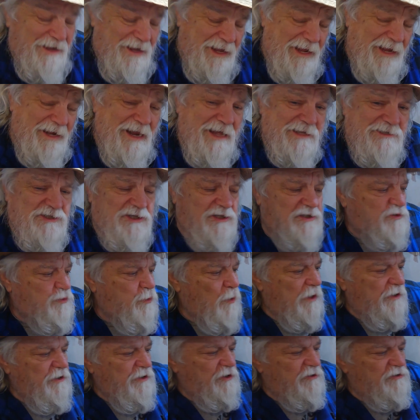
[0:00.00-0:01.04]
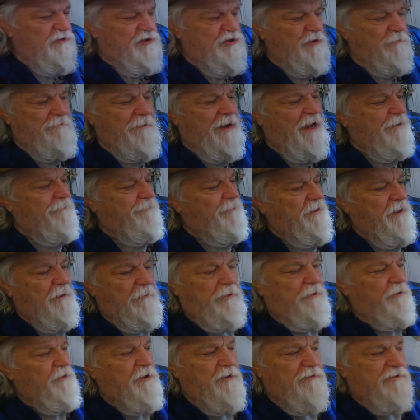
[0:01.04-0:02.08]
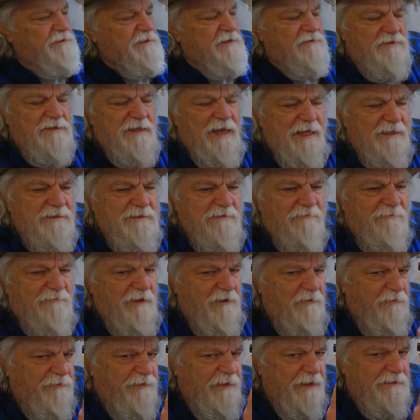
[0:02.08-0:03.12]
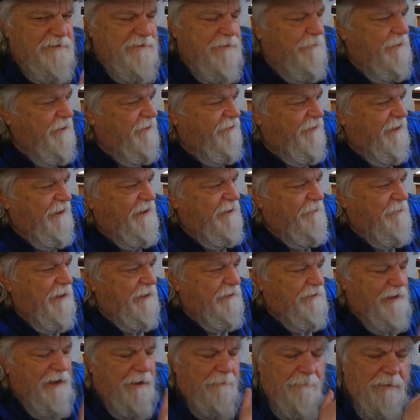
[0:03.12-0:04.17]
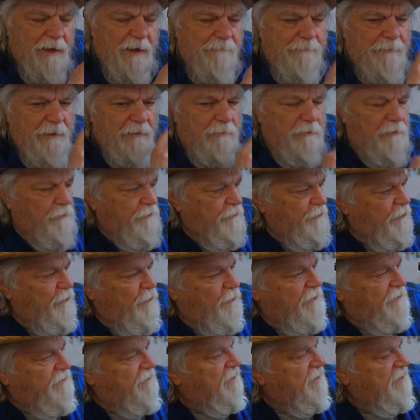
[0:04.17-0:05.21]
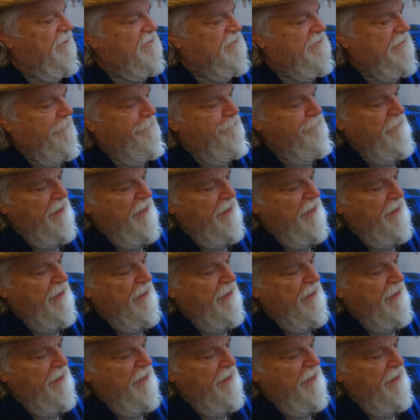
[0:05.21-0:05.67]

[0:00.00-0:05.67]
And that's just one use you might be able to use. There's lots of little things I've been thinking about that I might be able to do with this.